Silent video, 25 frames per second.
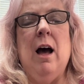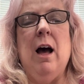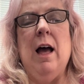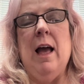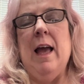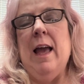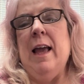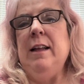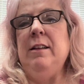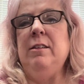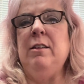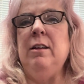
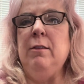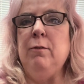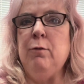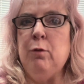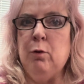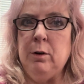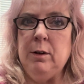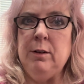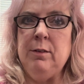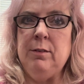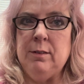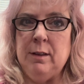
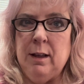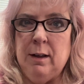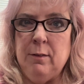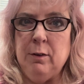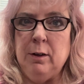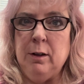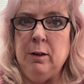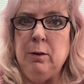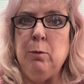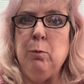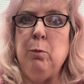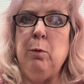
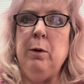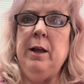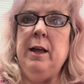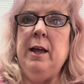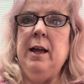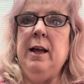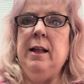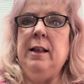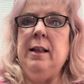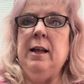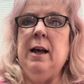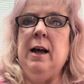1847
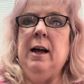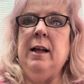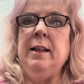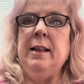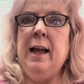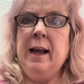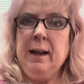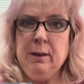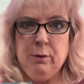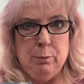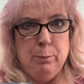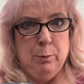when an
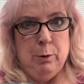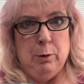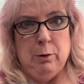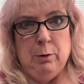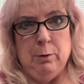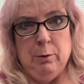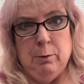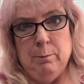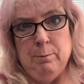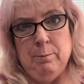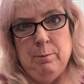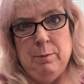axe
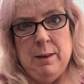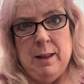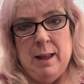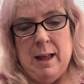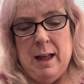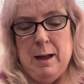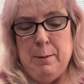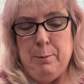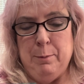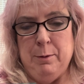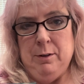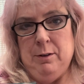murder
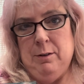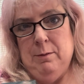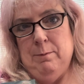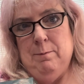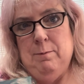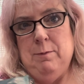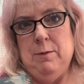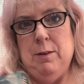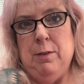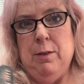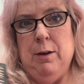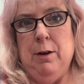happened
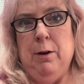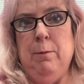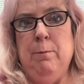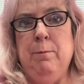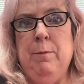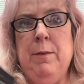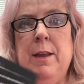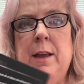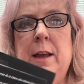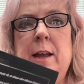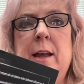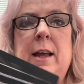there.
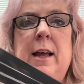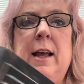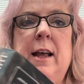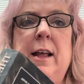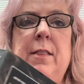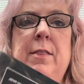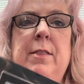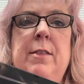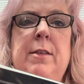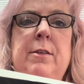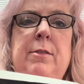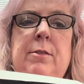
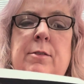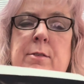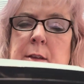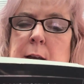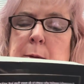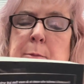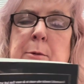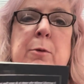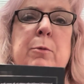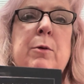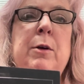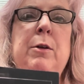And I'm
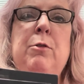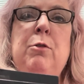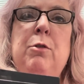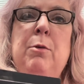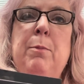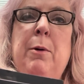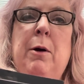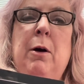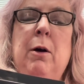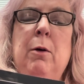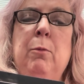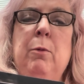going to read you the
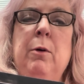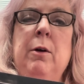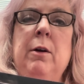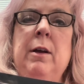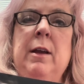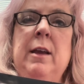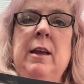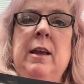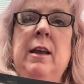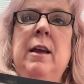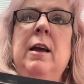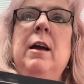part where
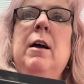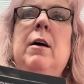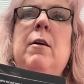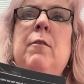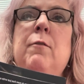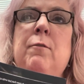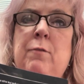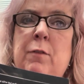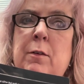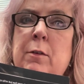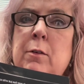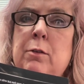he
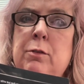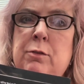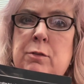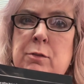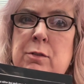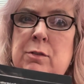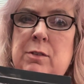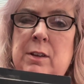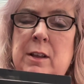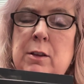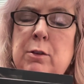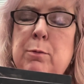first
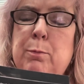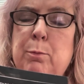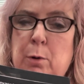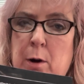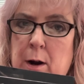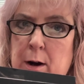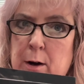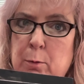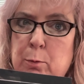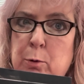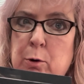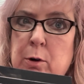sees
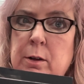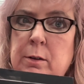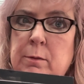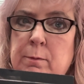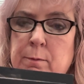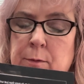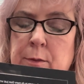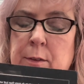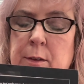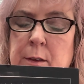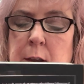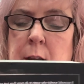Briarwood
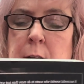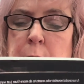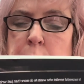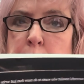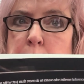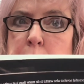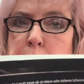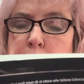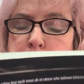for the